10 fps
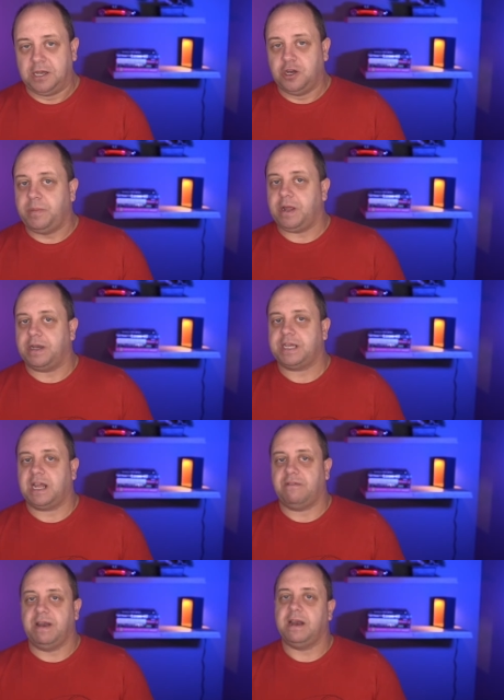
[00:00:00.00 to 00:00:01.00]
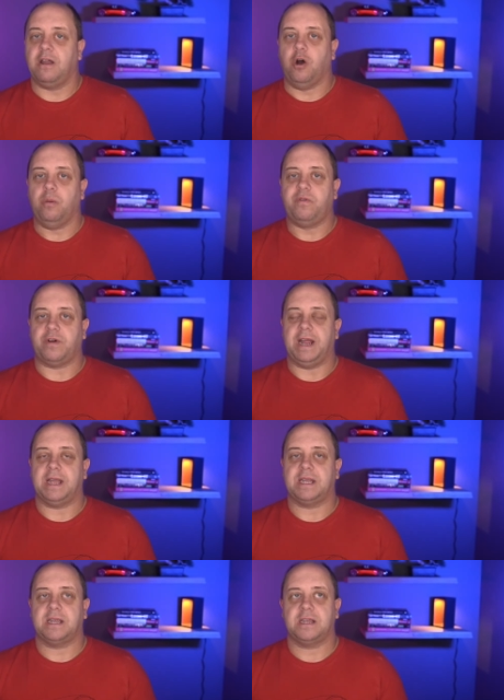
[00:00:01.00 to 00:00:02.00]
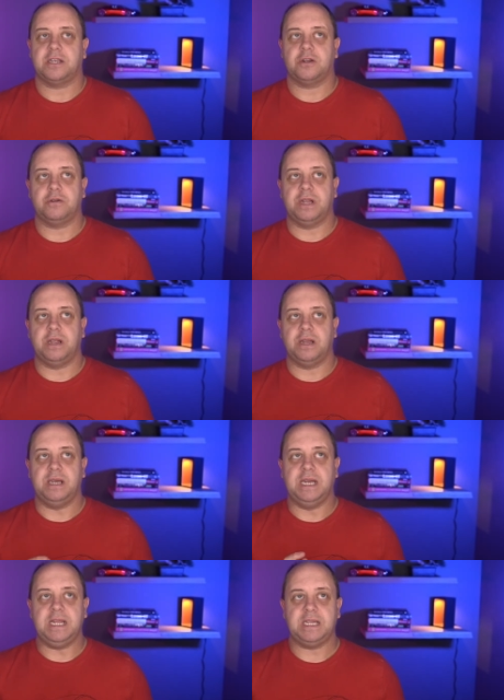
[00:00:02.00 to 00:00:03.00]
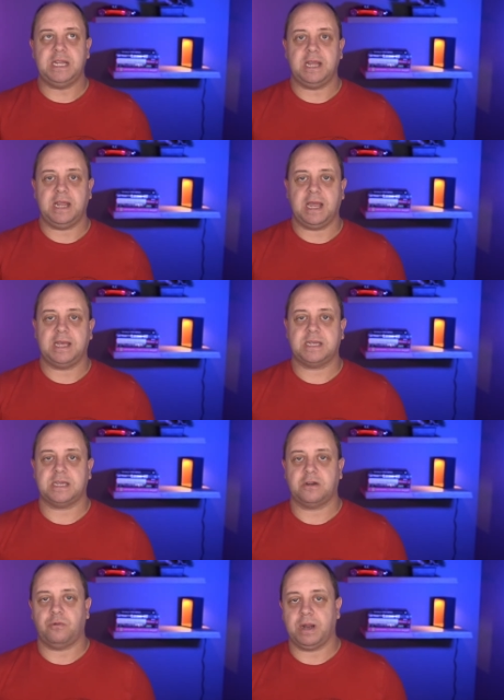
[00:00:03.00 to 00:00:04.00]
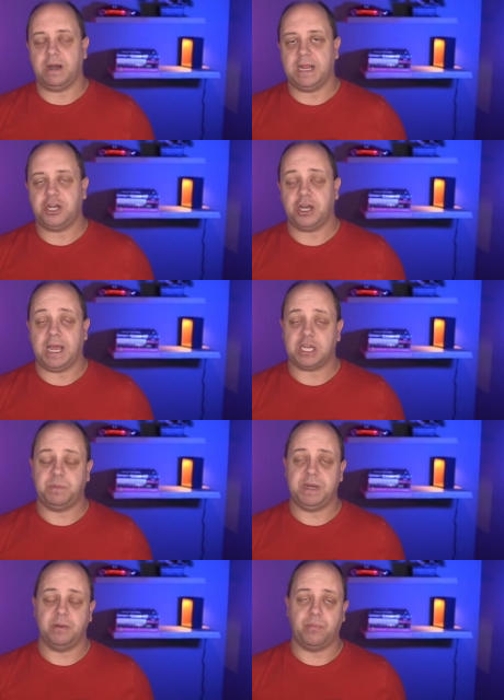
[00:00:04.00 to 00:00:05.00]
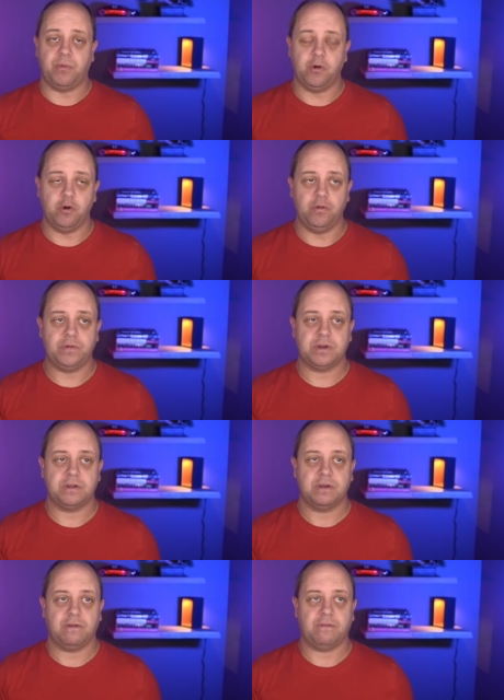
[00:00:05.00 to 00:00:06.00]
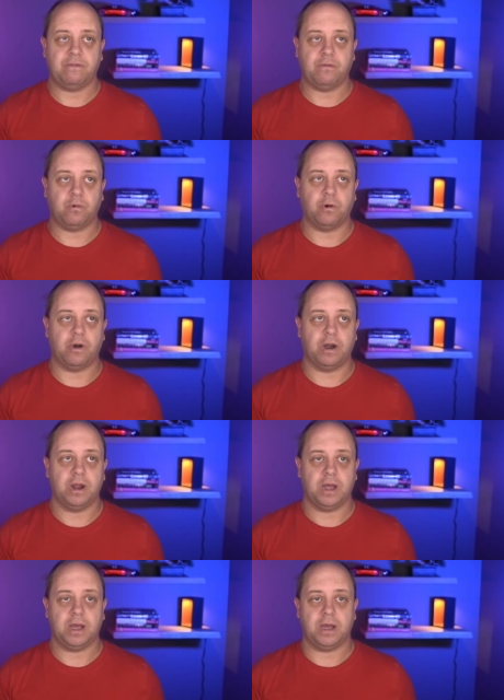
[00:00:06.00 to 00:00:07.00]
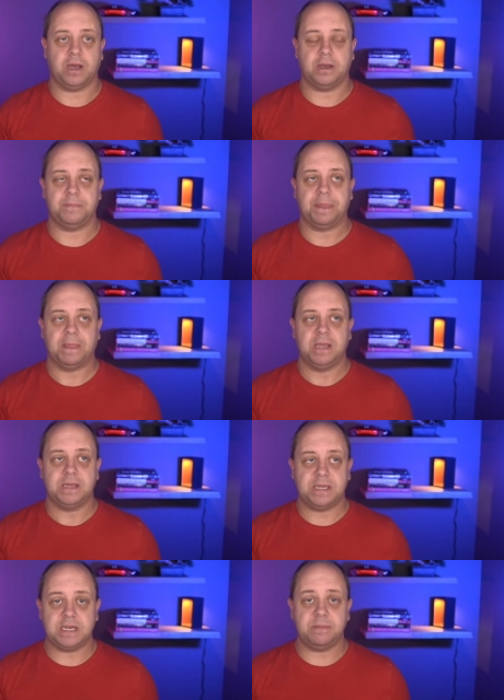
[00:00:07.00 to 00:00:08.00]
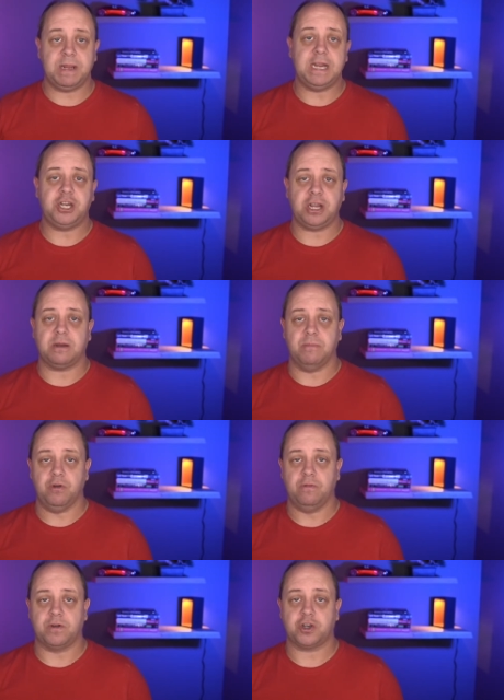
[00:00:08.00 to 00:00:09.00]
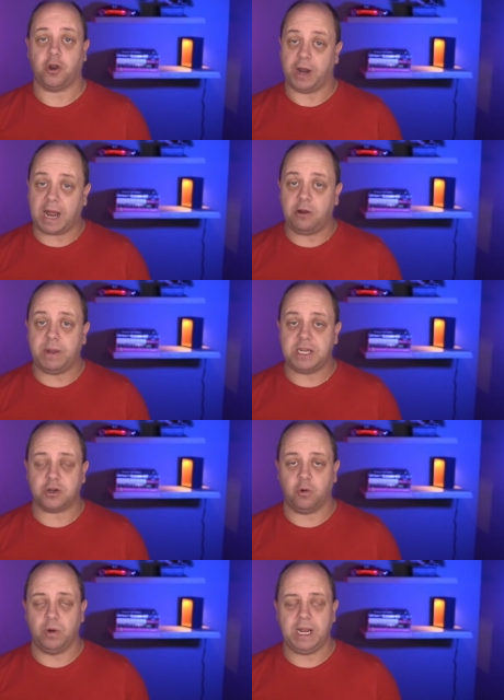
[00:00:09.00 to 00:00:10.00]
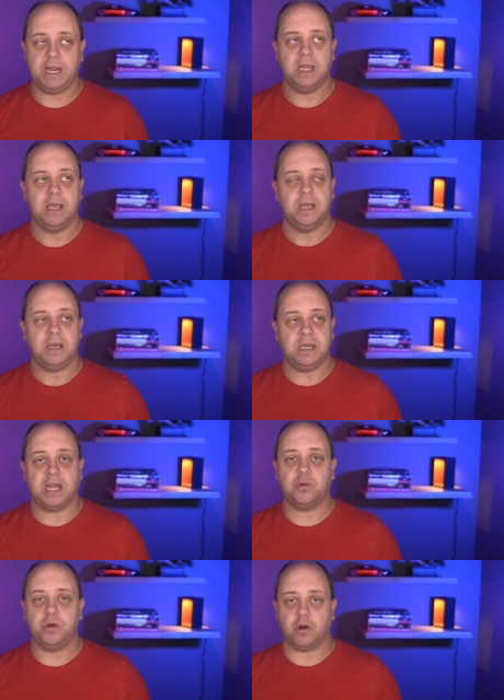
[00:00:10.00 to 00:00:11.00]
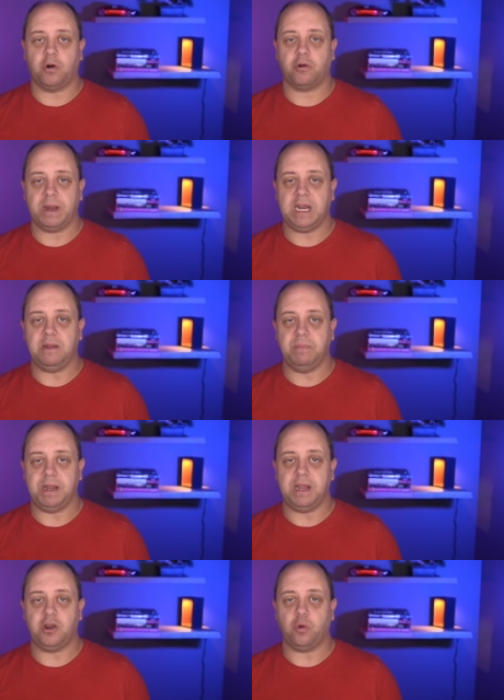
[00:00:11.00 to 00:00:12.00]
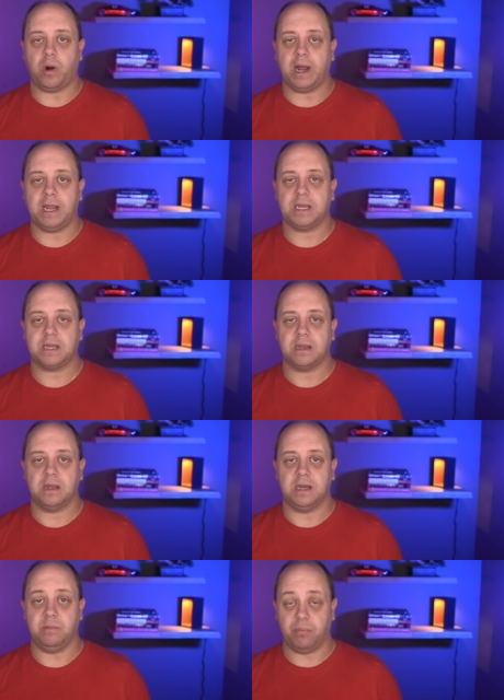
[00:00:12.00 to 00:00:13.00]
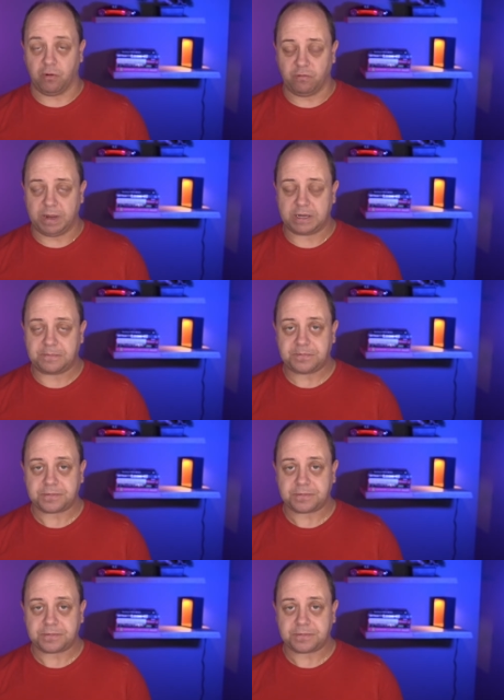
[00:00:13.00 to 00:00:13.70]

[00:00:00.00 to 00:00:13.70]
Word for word: to be honest, I have little hope for that. So the DCAS regulation has been approved for um, system initiated maneuvers on highways only. That would already be quite an improvement.